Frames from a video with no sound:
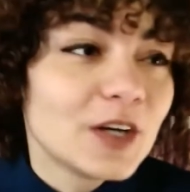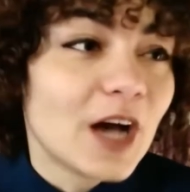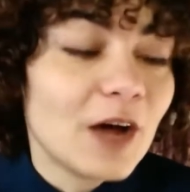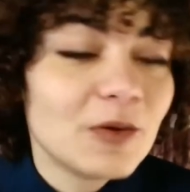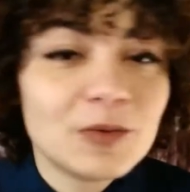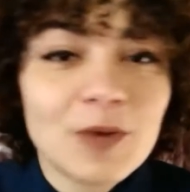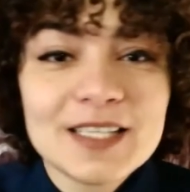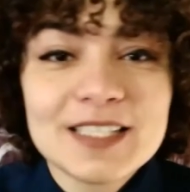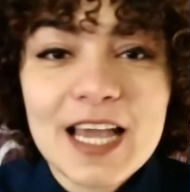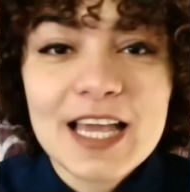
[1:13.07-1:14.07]
how do I
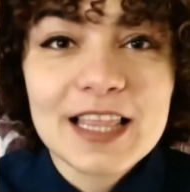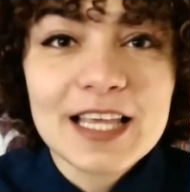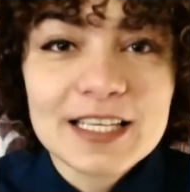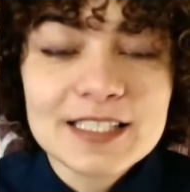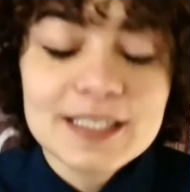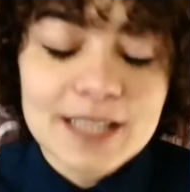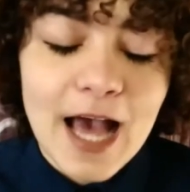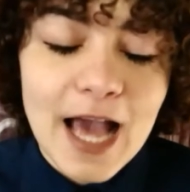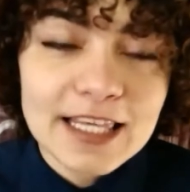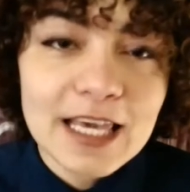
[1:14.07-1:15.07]
say this,
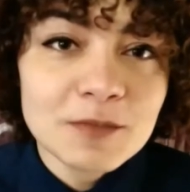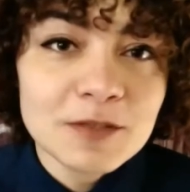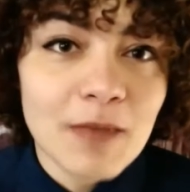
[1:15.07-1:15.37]
I kept